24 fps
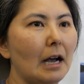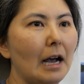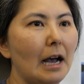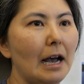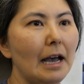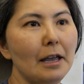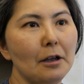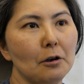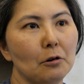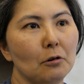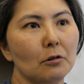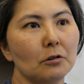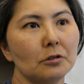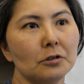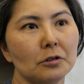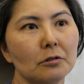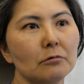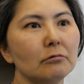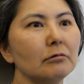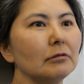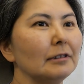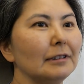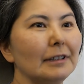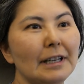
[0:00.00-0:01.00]
I also
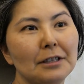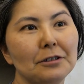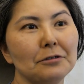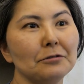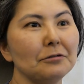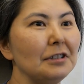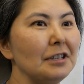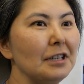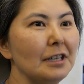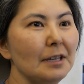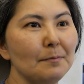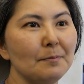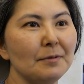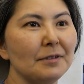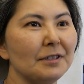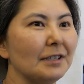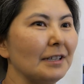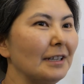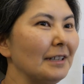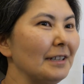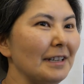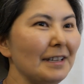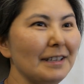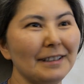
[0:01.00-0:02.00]
would like to keep
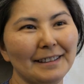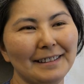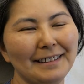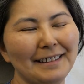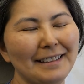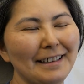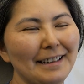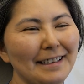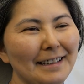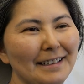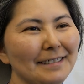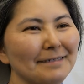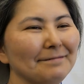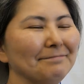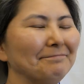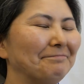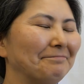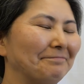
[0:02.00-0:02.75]
studying the lake.